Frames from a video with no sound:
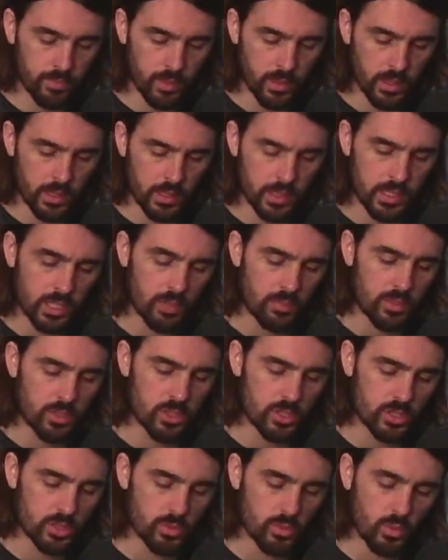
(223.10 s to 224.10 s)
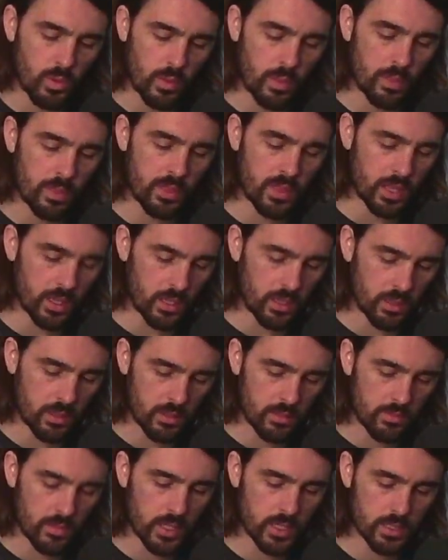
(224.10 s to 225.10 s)
Tell me just one thing,
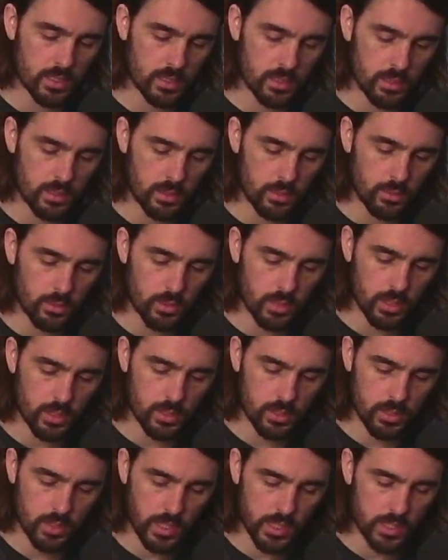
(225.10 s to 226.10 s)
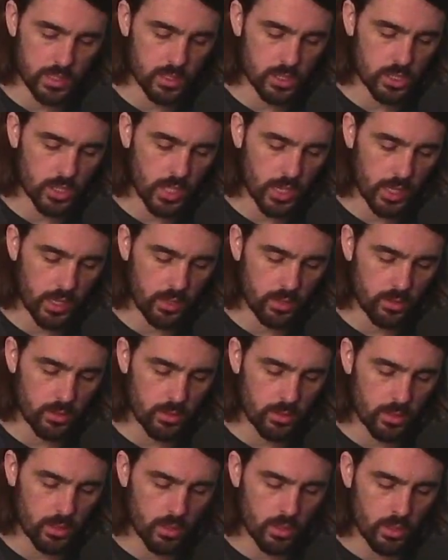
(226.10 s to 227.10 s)
Vasily Lukitch, asked the child,
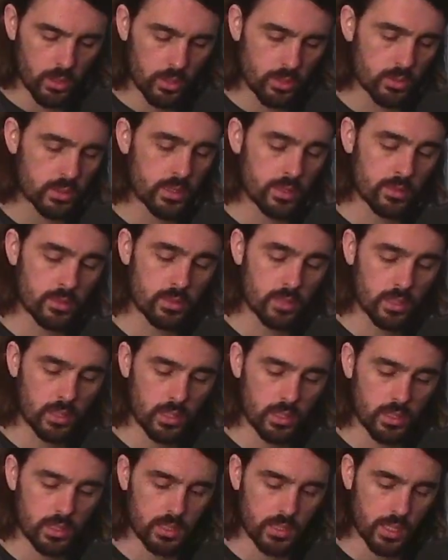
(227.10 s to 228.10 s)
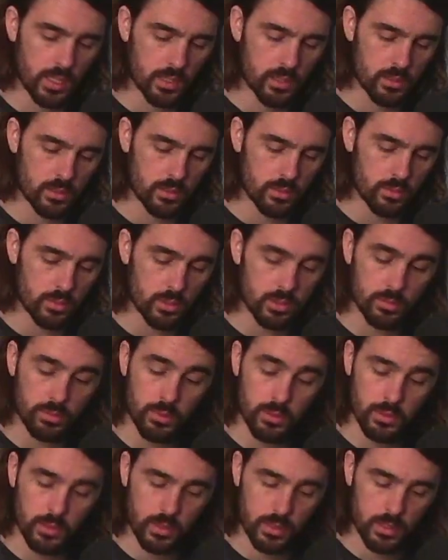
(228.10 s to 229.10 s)
who was now sitting at the desk with his
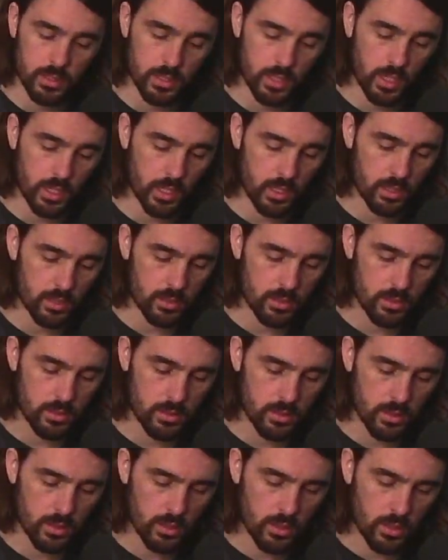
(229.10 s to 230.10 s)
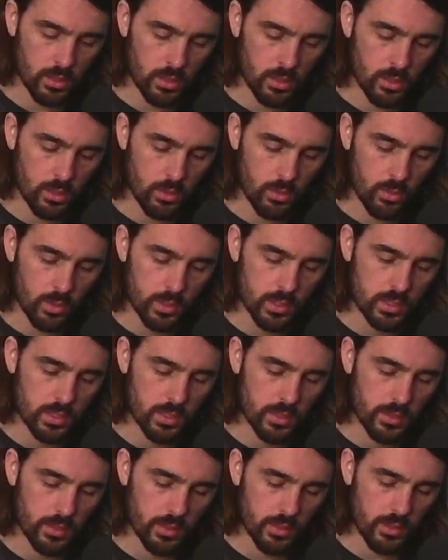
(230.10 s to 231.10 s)
book in his hands. What is
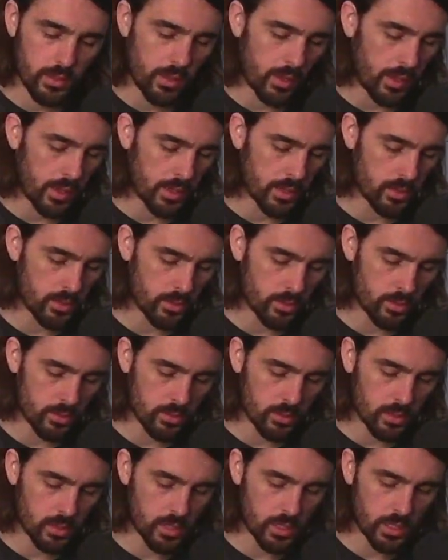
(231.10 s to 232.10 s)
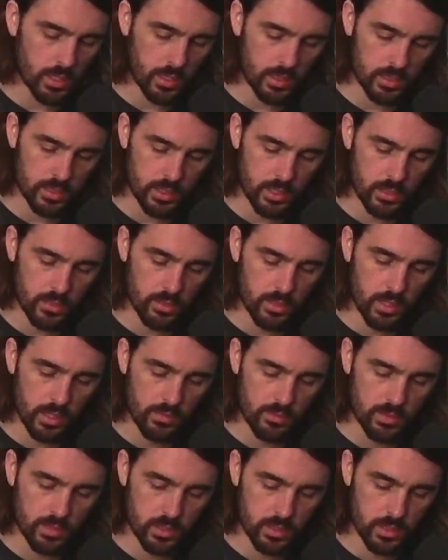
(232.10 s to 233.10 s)
there higher than the Alexander
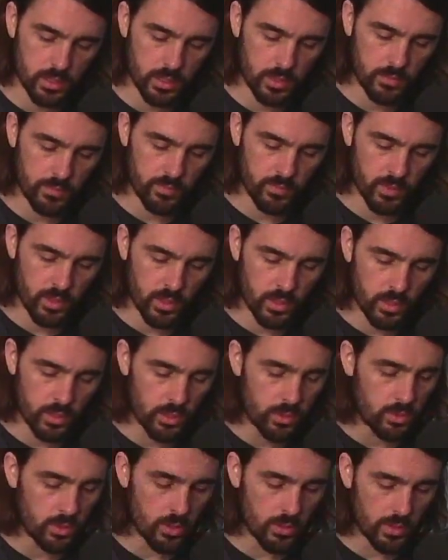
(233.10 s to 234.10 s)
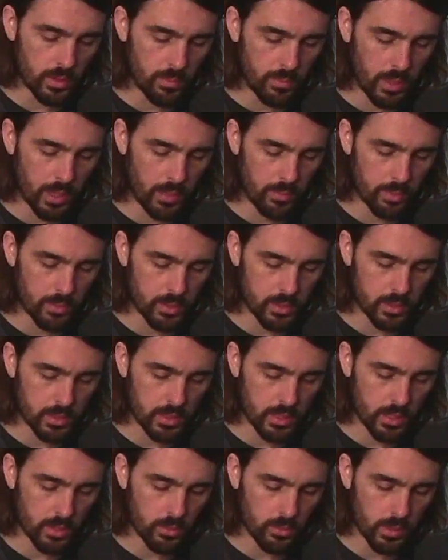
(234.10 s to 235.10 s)
Nevsky? You know that Papa is
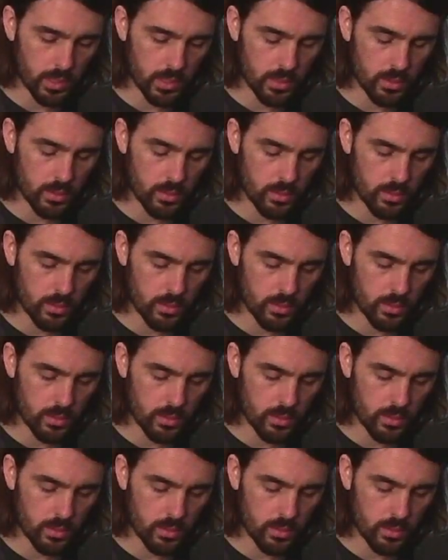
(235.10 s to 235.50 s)
decorated.